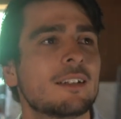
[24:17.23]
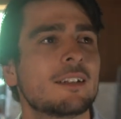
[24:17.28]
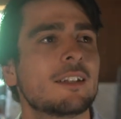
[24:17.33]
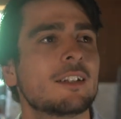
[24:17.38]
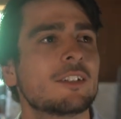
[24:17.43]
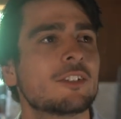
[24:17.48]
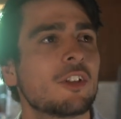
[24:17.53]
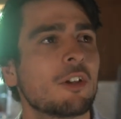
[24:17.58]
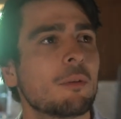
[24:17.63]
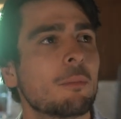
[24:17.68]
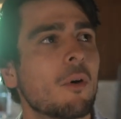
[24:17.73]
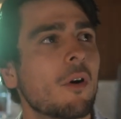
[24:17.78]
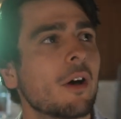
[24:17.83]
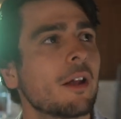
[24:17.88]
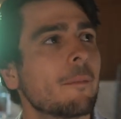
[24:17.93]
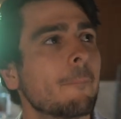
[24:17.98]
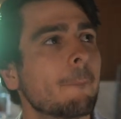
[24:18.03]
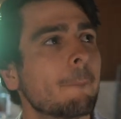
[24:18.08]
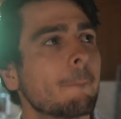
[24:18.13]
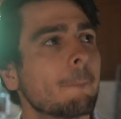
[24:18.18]
There's no
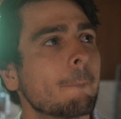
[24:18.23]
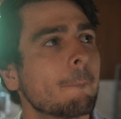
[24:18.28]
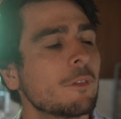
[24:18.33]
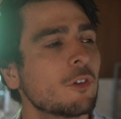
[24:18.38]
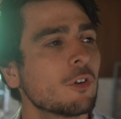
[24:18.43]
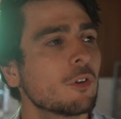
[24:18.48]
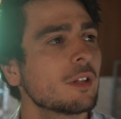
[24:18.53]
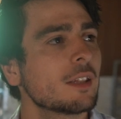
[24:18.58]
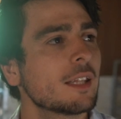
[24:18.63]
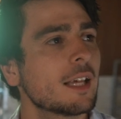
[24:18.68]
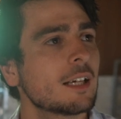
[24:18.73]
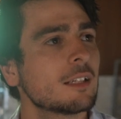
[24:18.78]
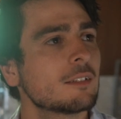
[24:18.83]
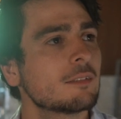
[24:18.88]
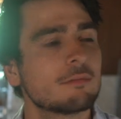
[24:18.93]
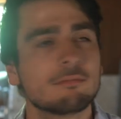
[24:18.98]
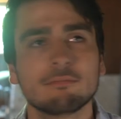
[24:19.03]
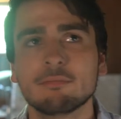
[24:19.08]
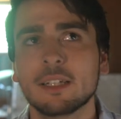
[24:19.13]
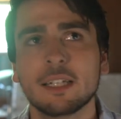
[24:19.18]
point doing that.
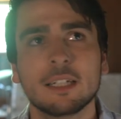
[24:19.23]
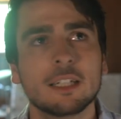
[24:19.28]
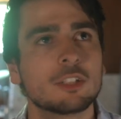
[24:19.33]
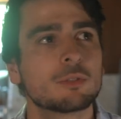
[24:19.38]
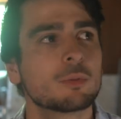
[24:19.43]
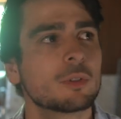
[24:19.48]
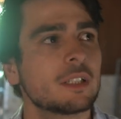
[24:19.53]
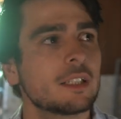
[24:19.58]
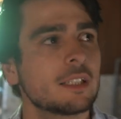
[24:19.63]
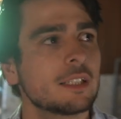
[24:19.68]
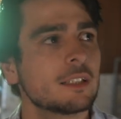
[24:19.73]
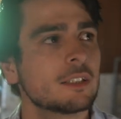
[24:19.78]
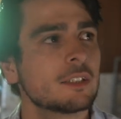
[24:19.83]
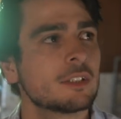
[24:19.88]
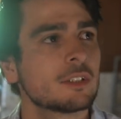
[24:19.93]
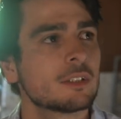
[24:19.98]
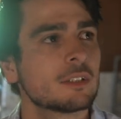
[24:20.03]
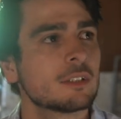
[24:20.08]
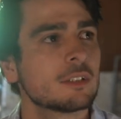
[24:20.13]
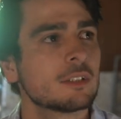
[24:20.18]
It is what it
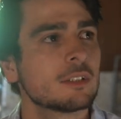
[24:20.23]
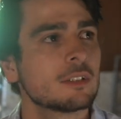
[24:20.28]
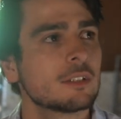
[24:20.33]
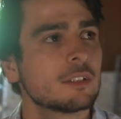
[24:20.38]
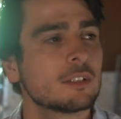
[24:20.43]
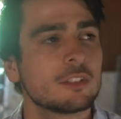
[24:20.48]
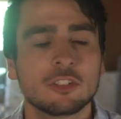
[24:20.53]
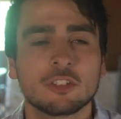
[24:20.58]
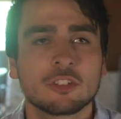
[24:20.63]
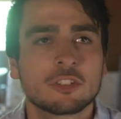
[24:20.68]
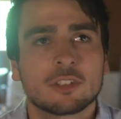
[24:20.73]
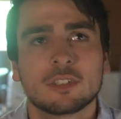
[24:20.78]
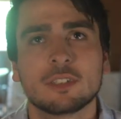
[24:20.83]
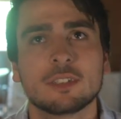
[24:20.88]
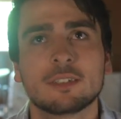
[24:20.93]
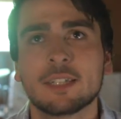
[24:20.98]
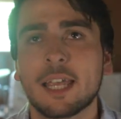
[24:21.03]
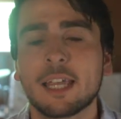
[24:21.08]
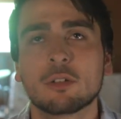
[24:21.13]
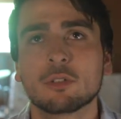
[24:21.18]
is. You just gotta
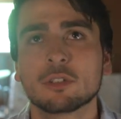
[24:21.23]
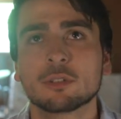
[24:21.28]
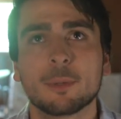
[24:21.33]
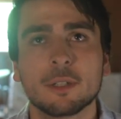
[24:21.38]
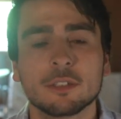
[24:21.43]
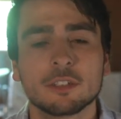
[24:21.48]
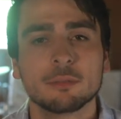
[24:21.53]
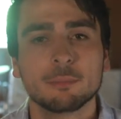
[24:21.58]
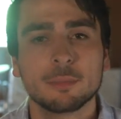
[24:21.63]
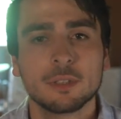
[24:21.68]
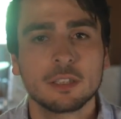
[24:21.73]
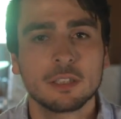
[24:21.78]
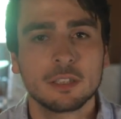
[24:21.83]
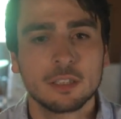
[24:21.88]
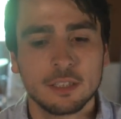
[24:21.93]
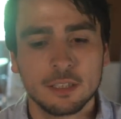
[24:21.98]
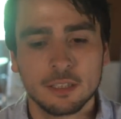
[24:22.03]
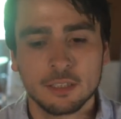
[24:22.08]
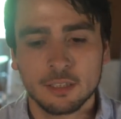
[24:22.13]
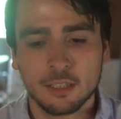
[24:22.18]
take
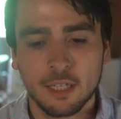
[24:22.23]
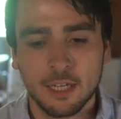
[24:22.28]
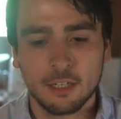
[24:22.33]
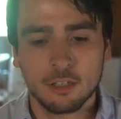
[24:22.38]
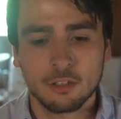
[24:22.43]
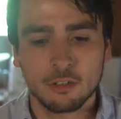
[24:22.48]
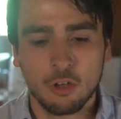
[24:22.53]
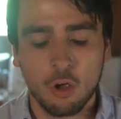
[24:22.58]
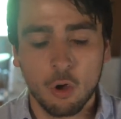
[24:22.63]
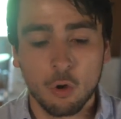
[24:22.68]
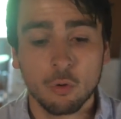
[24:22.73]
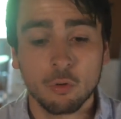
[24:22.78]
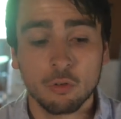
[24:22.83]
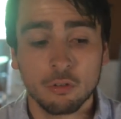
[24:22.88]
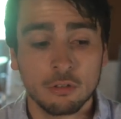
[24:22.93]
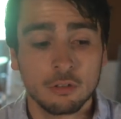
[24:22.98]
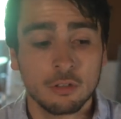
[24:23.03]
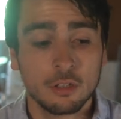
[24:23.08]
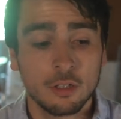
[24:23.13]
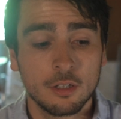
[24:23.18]
responsibility and
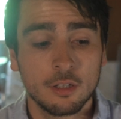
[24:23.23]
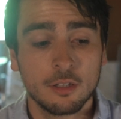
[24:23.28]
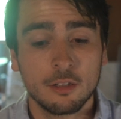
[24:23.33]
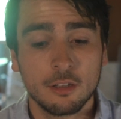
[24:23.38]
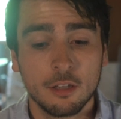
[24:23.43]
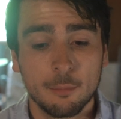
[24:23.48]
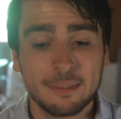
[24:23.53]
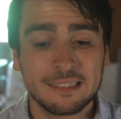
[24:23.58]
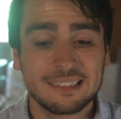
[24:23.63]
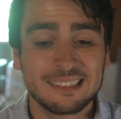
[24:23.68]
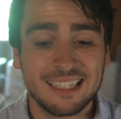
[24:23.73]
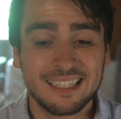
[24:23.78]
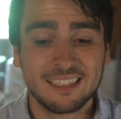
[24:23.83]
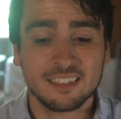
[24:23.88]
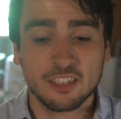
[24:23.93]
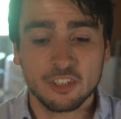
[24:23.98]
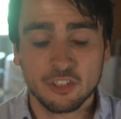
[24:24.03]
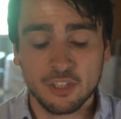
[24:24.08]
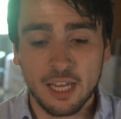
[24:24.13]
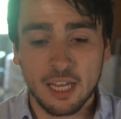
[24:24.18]
own the mistakes
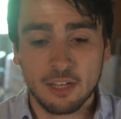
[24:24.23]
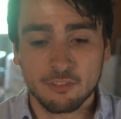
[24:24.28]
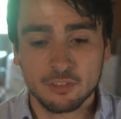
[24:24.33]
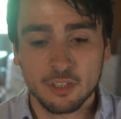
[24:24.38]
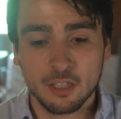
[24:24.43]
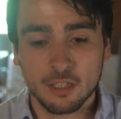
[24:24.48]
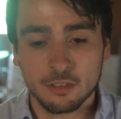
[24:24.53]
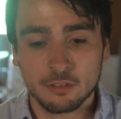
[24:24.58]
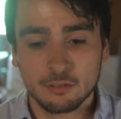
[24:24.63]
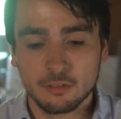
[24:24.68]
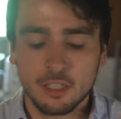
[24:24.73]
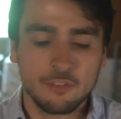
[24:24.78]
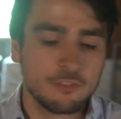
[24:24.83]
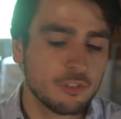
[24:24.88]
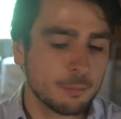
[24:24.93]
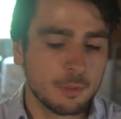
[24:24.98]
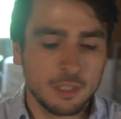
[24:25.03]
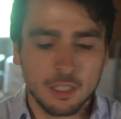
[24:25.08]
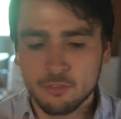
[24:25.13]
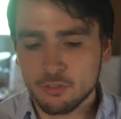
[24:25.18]
that you have done. If
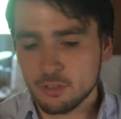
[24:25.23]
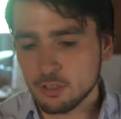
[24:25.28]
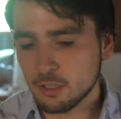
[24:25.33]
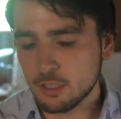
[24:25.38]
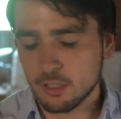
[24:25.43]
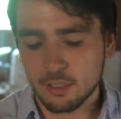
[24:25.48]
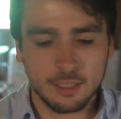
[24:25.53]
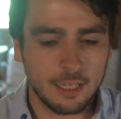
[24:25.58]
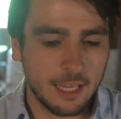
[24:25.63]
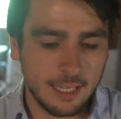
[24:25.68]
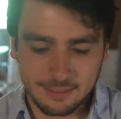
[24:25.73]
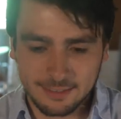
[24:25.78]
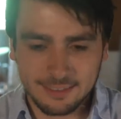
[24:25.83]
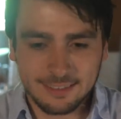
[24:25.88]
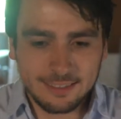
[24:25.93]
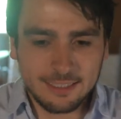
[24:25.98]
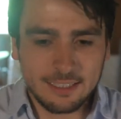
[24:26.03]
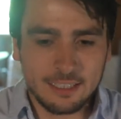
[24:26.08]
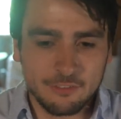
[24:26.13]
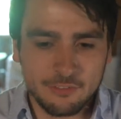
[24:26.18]
you believe in,
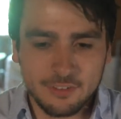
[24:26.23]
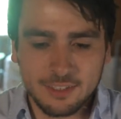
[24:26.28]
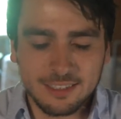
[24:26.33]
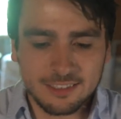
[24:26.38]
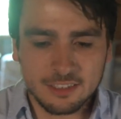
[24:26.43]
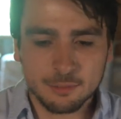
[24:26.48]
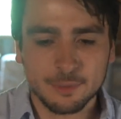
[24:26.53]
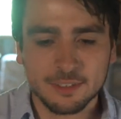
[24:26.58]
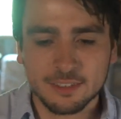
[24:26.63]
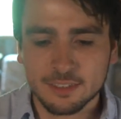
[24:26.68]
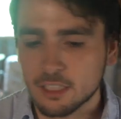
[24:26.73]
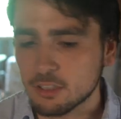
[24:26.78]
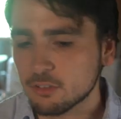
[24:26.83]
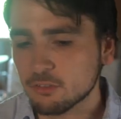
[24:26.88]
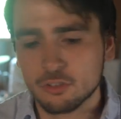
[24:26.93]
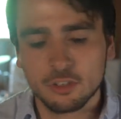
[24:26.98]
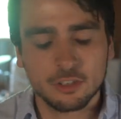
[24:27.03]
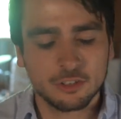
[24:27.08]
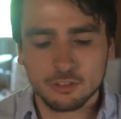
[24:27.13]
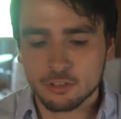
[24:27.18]
if it is a mistake,
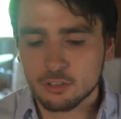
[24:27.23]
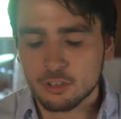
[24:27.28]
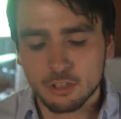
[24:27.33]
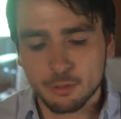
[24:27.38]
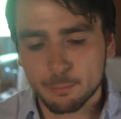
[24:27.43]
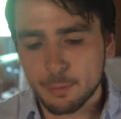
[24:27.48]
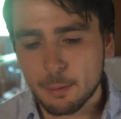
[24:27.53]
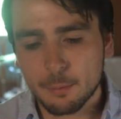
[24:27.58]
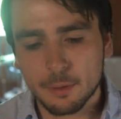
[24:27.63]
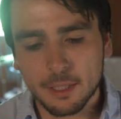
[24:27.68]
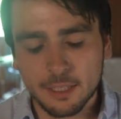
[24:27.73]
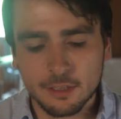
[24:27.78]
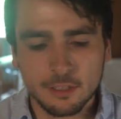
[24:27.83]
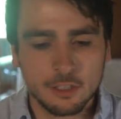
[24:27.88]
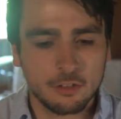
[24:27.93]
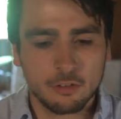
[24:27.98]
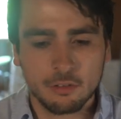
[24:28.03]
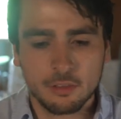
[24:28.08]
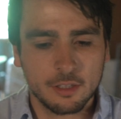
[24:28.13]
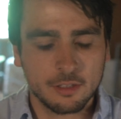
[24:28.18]
of course there are a lot of people out
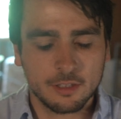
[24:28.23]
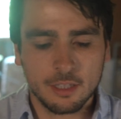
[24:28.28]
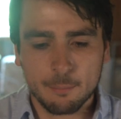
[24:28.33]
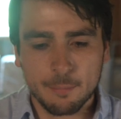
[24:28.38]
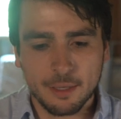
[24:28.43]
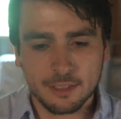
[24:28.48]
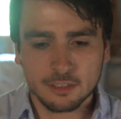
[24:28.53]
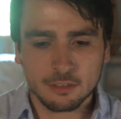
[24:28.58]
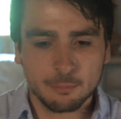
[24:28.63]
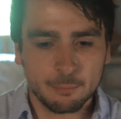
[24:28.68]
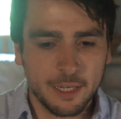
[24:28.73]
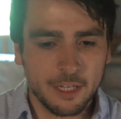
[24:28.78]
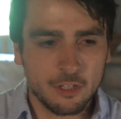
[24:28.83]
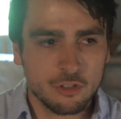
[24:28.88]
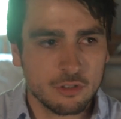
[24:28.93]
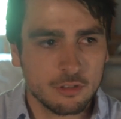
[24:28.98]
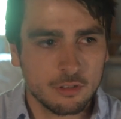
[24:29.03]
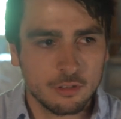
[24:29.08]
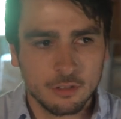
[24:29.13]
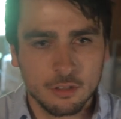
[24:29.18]
there who think that
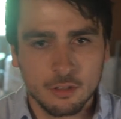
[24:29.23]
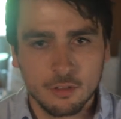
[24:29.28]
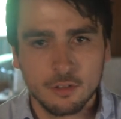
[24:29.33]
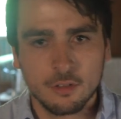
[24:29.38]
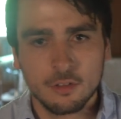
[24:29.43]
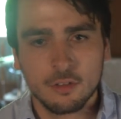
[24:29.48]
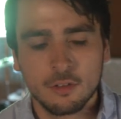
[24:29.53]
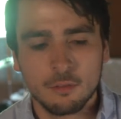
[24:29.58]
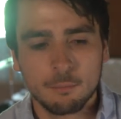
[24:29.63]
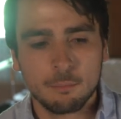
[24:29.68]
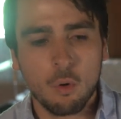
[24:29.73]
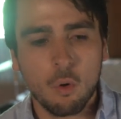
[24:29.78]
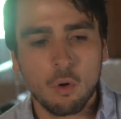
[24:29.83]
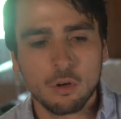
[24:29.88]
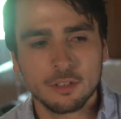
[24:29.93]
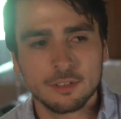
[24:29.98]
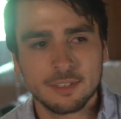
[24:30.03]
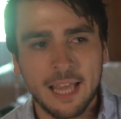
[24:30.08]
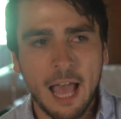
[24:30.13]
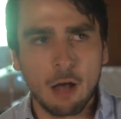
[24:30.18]
masturbation,
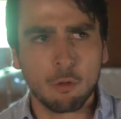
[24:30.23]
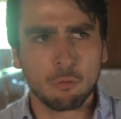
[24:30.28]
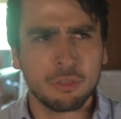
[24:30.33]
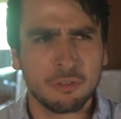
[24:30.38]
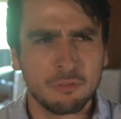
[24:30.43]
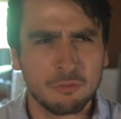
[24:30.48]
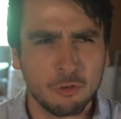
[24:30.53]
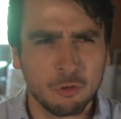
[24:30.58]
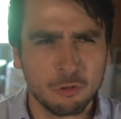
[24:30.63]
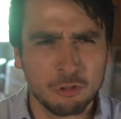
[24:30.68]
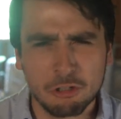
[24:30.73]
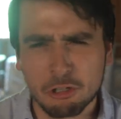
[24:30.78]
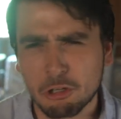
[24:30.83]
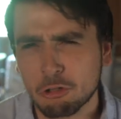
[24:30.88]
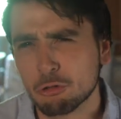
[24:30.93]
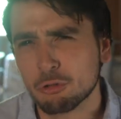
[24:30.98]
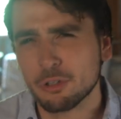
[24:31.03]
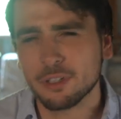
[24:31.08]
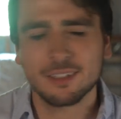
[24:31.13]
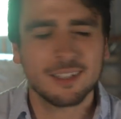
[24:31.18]
porn is healthy for you,
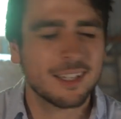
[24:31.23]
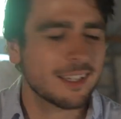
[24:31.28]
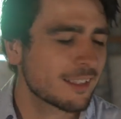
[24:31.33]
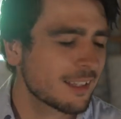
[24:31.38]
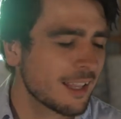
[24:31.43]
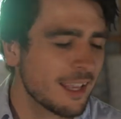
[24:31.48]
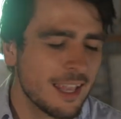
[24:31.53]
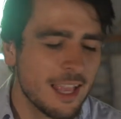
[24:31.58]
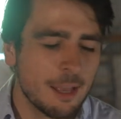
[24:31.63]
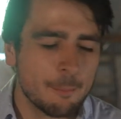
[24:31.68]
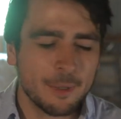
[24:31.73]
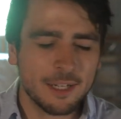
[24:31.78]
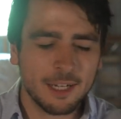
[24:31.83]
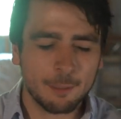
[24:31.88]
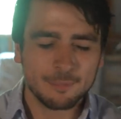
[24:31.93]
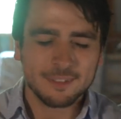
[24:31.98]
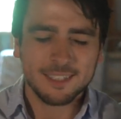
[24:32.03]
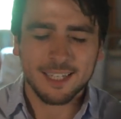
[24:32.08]
like, but I'm